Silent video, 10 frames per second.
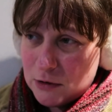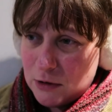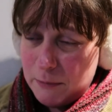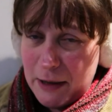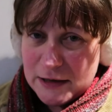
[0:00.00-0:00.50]

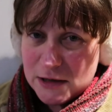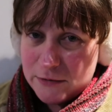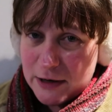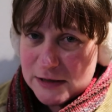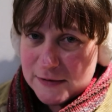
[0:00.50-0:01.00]
compared to
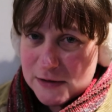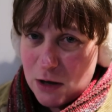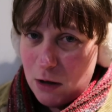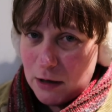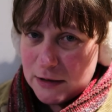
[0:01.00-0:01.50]
the rest of
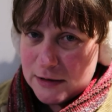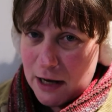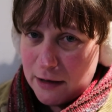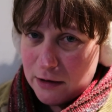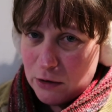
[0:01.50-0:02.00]
Scotland
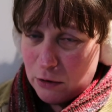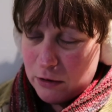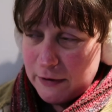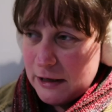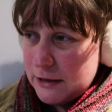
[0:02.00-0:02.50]
and the north
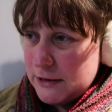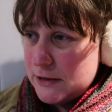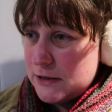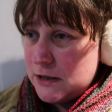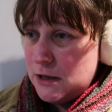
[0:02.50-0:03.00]
of
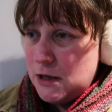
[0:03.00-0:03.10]
England